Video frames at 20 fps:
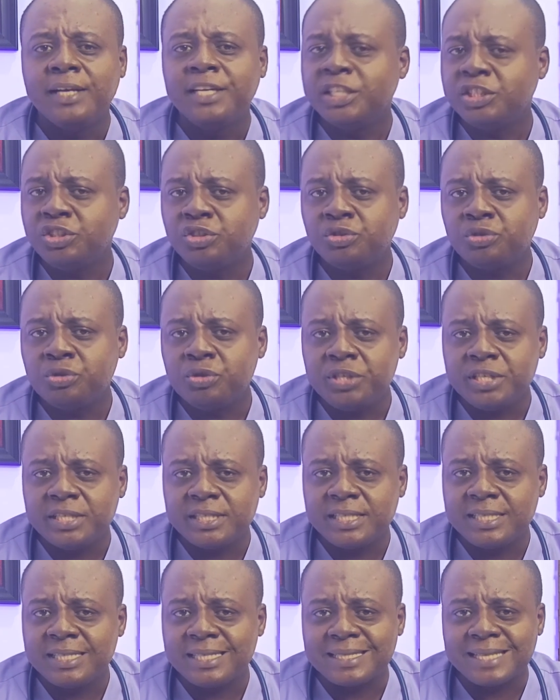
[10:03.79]
These two
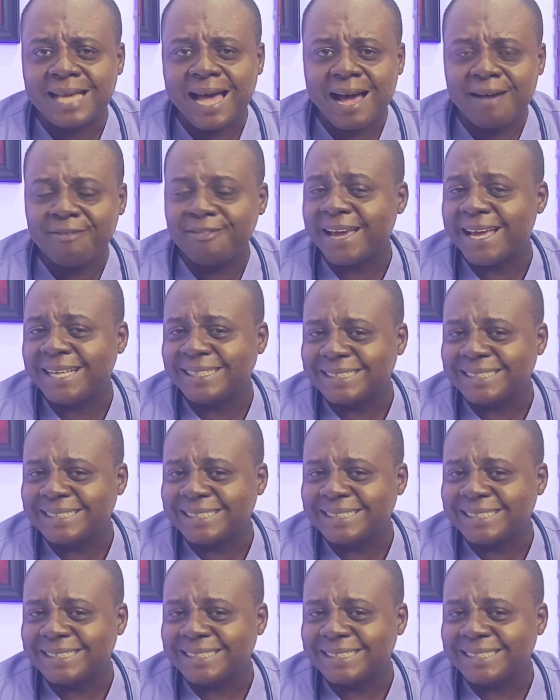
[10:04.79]
diseases have